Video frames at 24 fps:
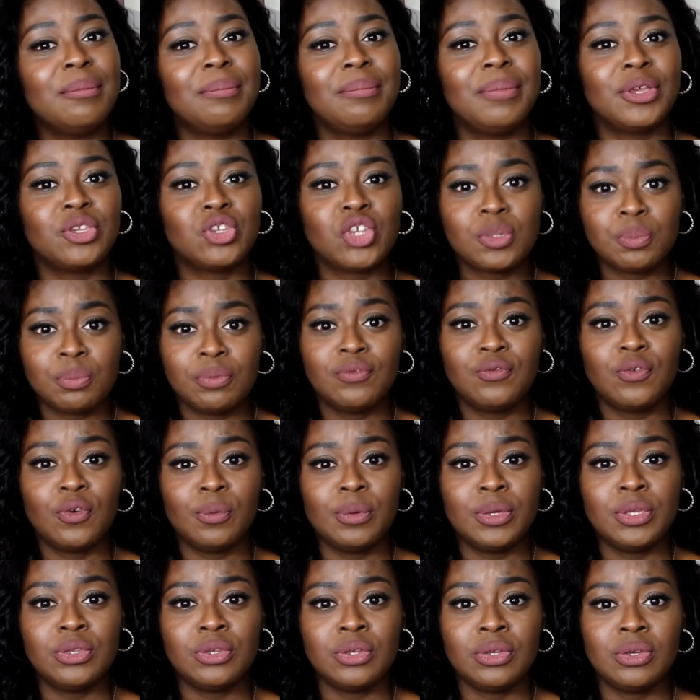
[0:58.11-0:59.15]
But just before
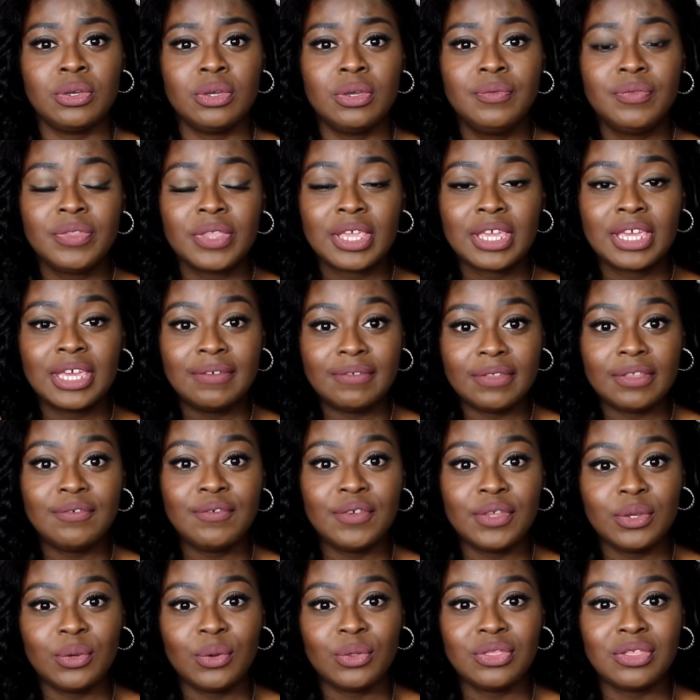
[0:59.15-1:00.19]
we do, give this
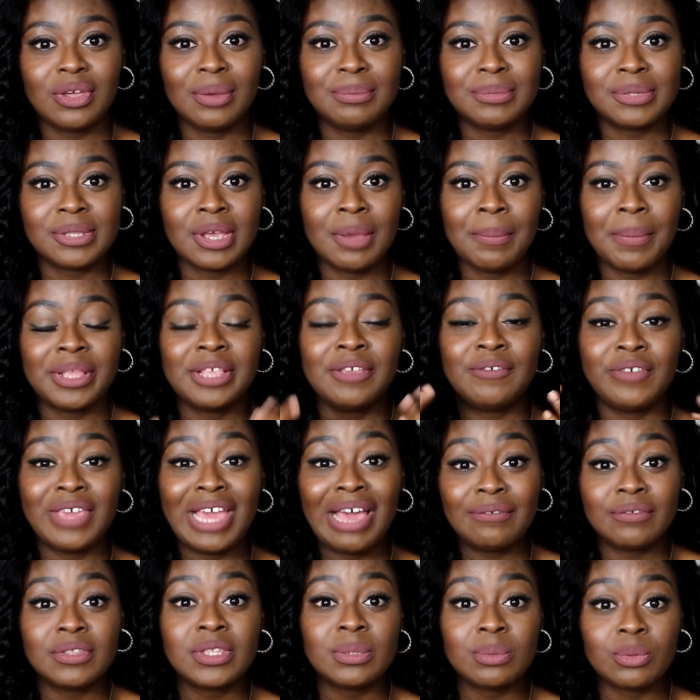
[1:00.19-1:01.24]
video a thumbs up, and if you
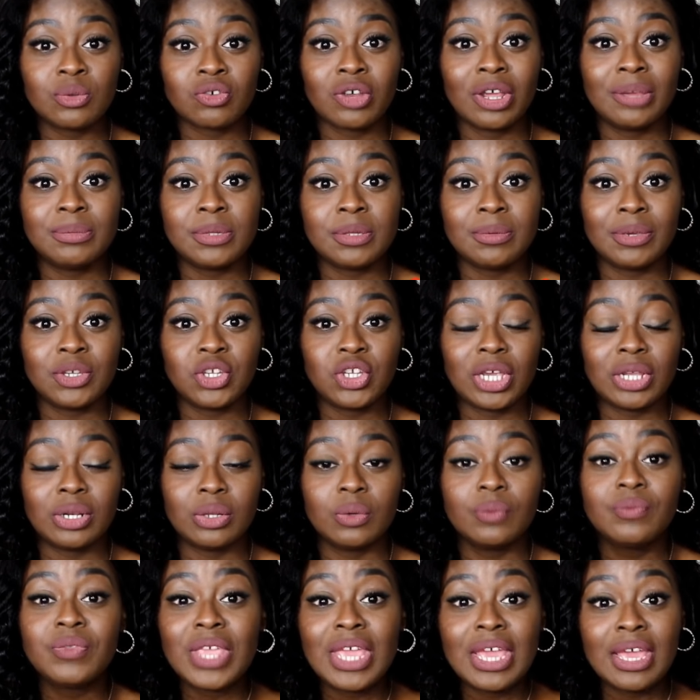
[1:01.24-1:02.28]
haven't subscribed to my channel,